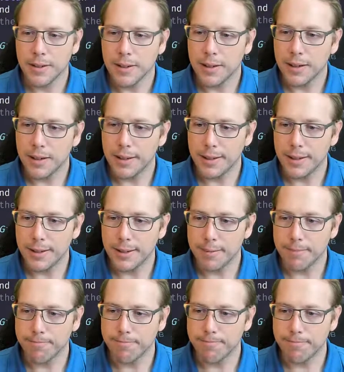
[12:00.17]

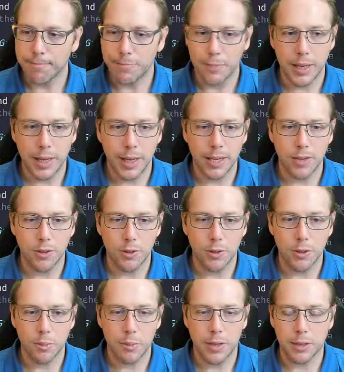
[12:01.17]

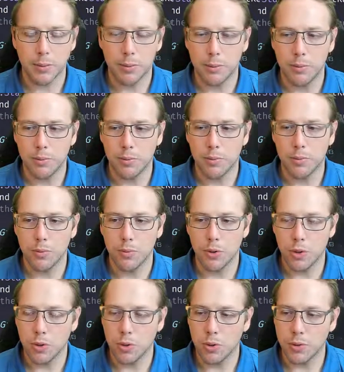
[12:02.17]
those to possible
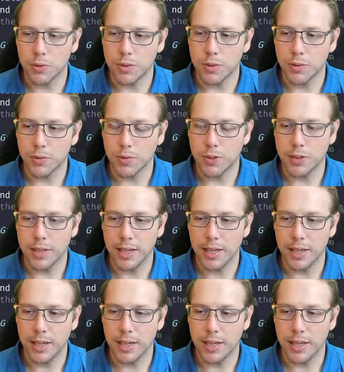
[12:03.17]
results as far as,